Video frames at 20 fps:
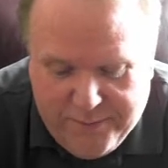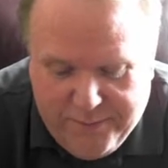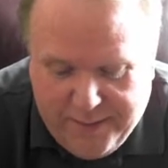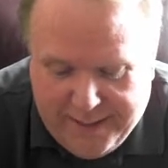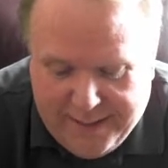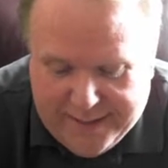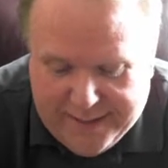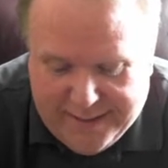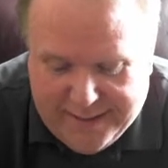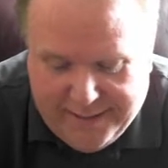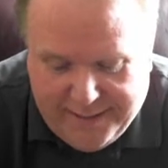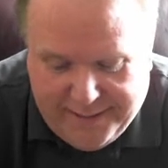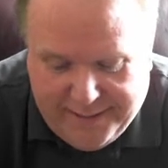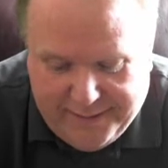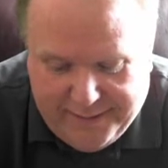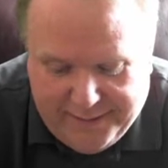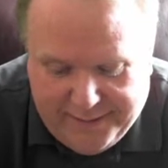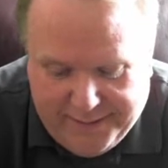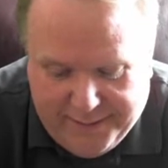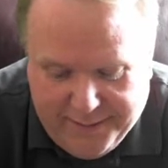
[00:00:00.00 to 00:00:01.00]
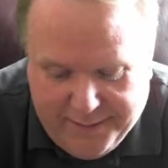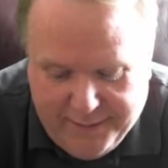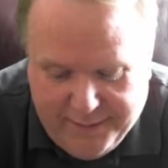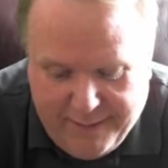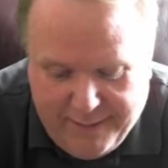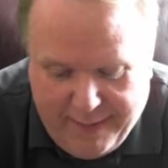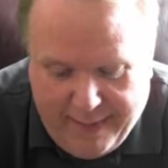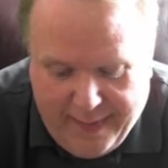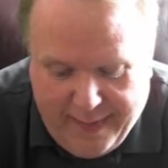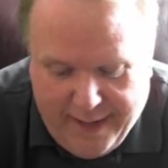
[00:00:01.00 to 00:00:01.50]
But
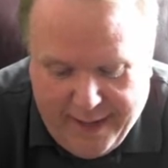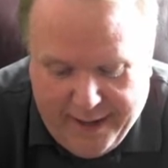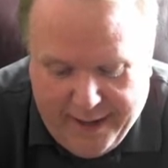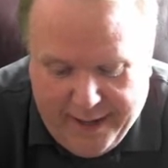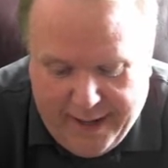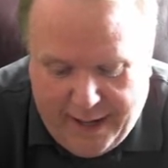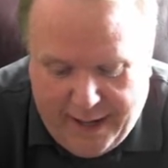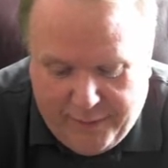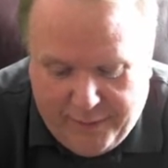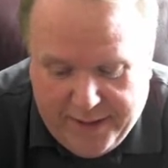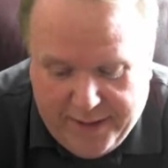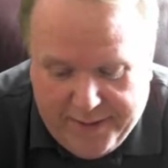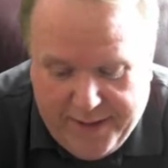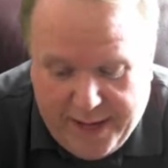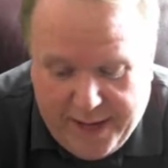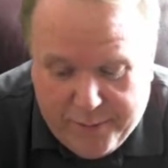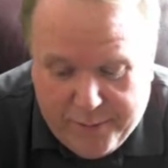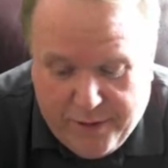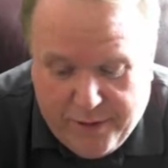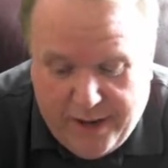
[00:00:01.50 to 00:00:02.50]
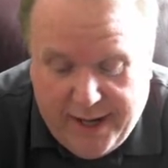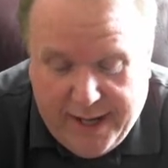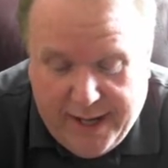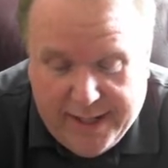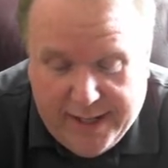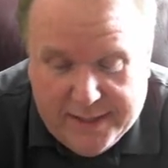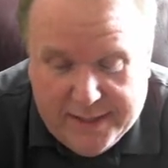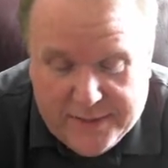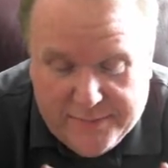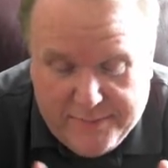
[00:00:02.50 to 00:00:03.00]
I want to thank
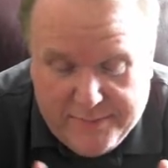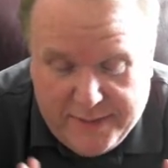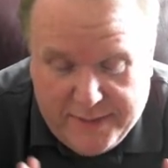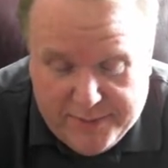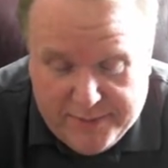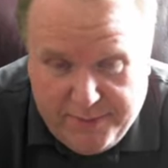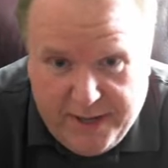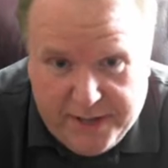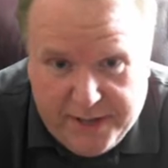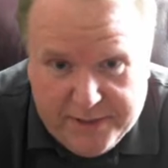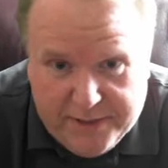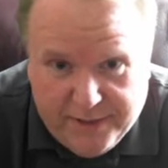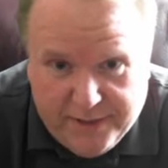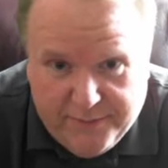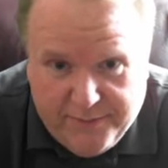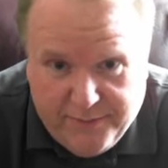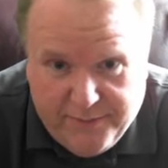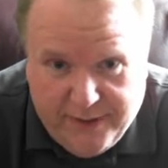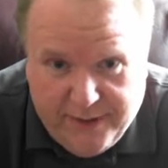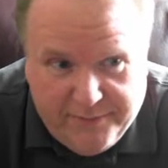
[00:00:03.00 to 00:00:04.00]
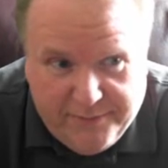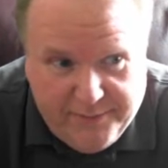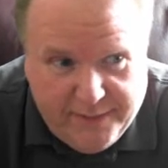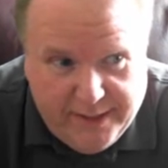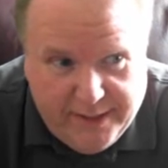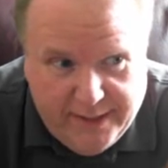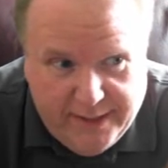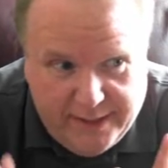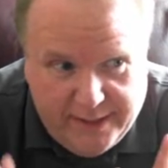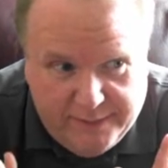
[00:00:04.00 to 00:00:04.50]
Brian especially before I
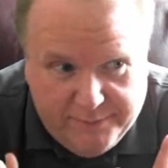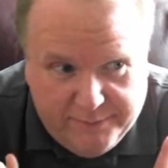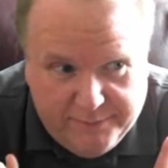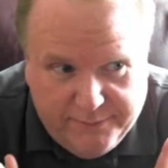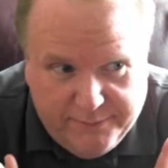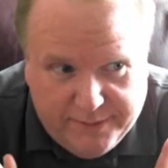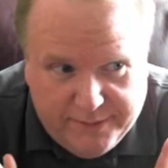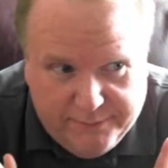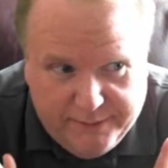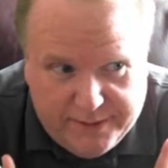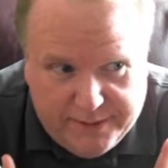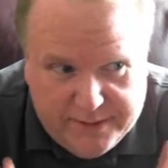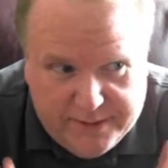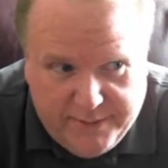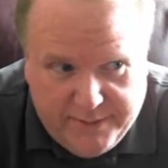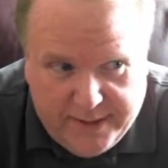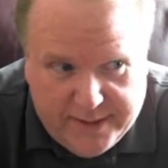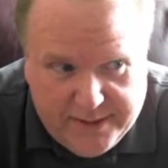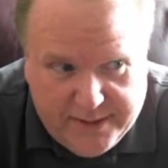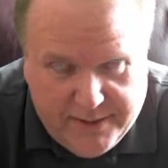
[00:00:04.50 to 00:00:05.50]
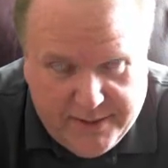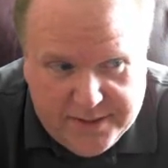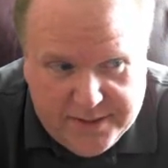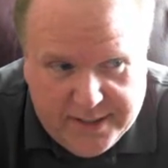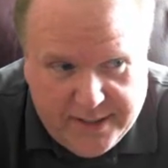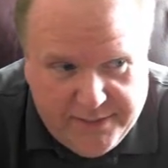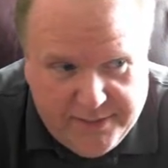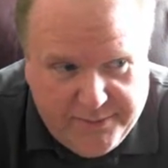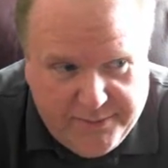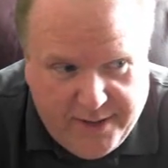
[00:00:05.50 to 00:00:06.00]
forget. We spent
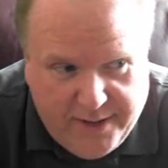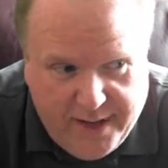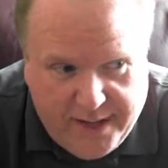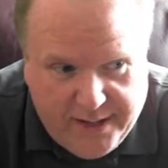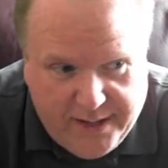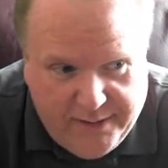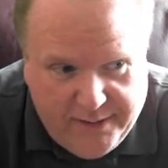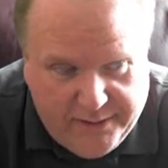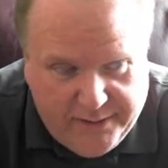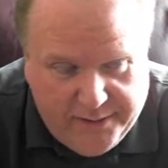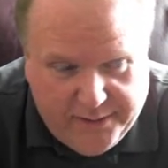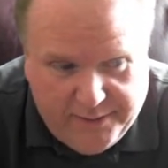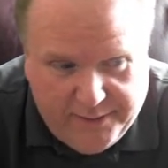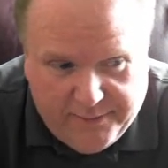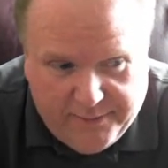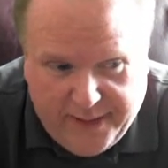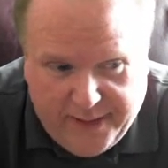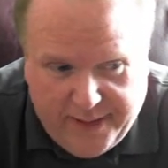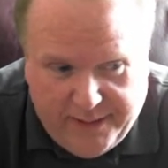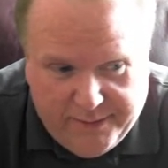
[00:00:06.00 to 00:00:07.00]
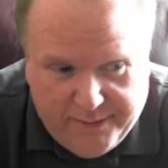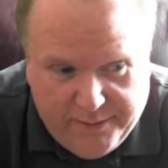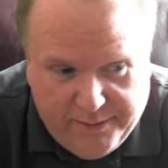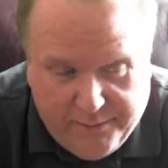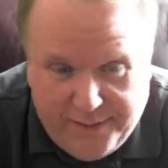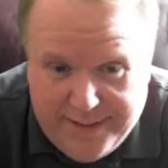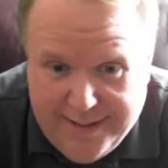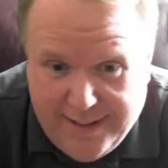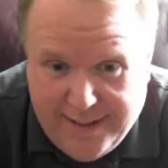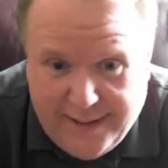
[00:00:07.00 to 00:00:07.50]
Thursday and Friday looking around. There
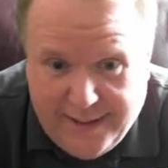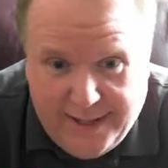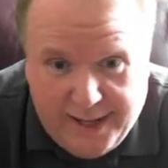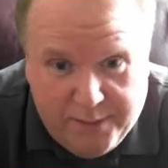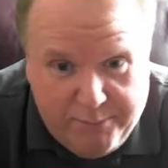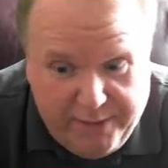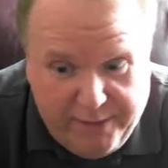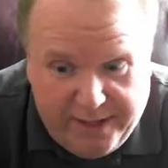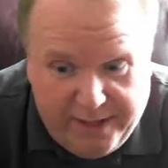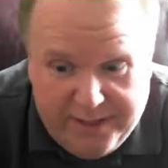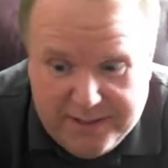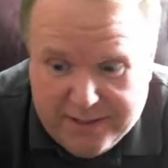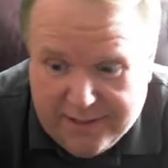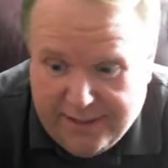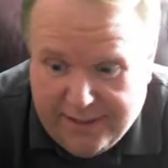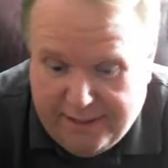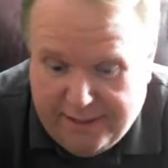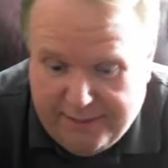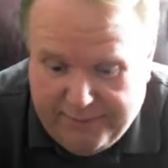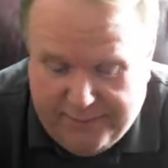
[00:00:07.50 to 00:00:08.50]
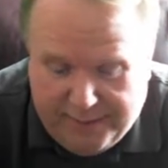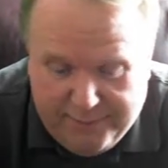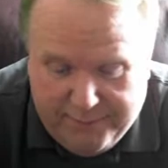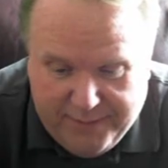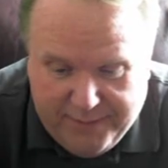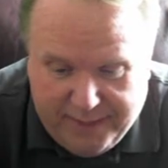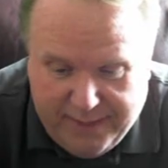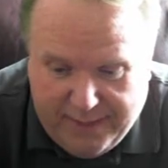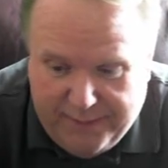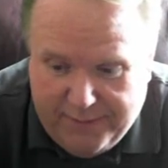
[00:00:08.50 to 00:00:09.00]
wasn't a lot of bench stuff. I
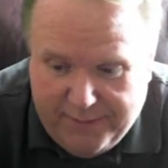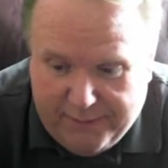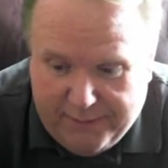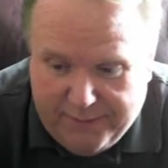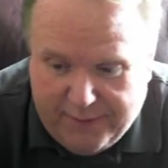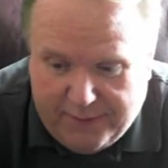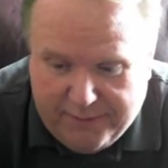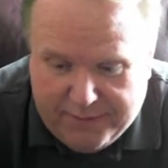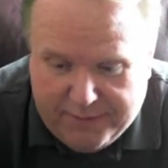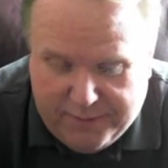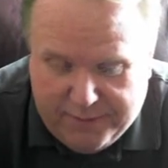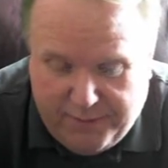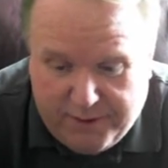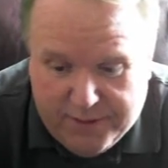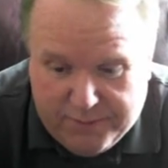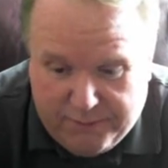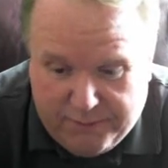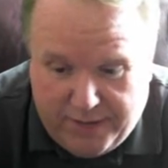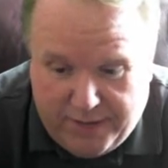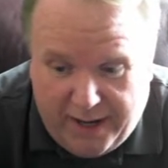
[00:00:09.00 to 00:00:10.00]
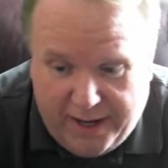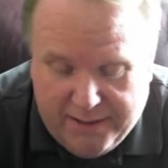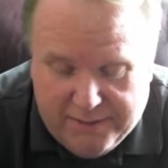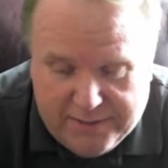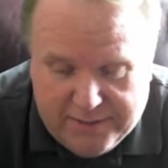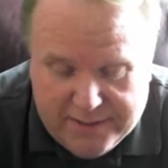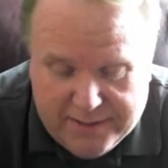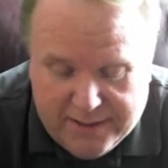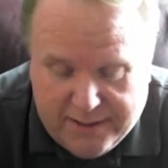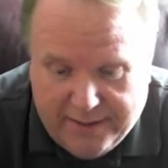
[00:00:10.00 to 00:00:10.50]
mean, even as far as
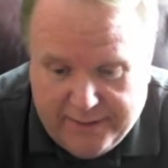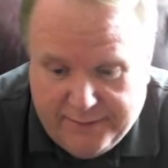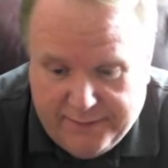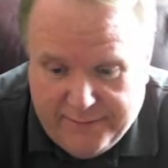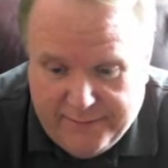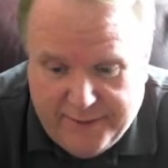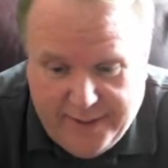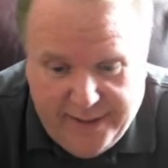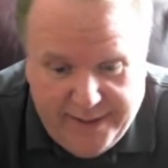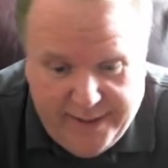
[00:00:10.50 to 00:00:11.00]
modern stuff.